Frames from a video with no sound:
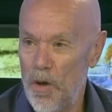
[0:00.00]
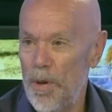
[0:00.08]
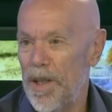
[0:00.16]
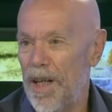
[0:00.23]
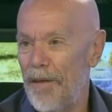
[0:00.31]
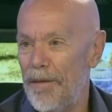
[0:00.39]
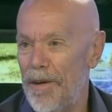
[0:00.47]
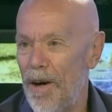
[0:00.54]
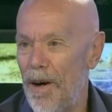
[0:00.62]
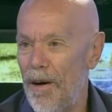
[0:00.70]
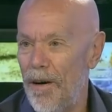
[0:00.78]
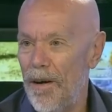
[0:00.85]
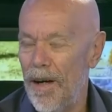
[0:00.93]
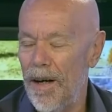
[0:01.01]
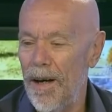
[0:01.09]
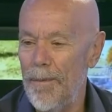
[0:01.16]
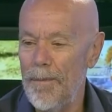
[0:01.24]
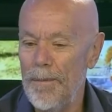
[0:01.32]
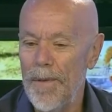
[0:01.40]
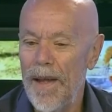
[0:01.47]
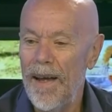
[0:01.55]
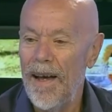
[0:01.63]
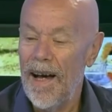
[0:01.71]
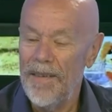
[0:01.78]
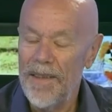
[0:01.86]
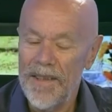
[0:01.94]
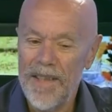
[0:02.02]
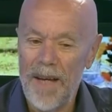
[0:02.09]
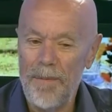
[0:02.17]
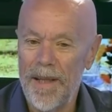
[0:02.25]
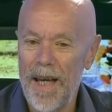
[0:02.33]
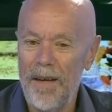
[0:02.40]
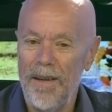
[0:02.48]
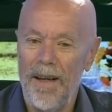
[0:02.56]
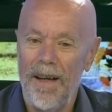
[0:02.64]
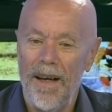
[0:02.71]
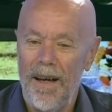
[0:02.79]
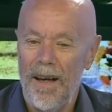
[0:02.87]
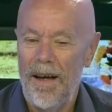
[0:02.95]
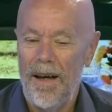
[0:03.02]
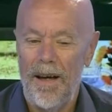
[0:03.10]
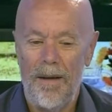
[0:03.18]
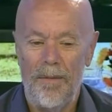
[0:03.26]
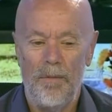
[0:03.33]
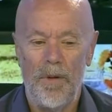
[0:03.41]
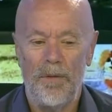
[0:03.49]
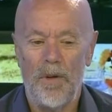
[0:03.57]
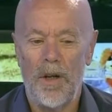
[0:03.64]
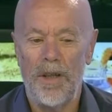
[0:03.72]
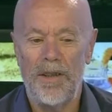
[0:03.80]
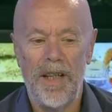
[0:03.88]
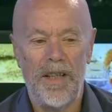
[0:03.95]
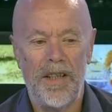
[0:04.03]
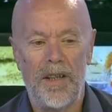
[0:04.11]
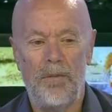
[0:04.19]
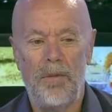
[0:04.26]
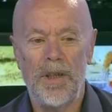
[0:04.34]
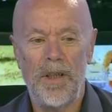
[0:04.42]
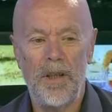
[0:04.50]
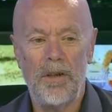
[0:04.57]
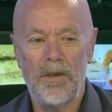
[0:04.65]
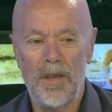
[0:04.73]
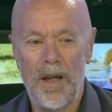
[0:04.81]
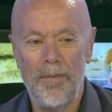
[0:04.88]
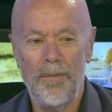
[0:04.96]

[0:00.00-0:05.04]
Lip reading: caviar, and the same again. We've got a dish that we use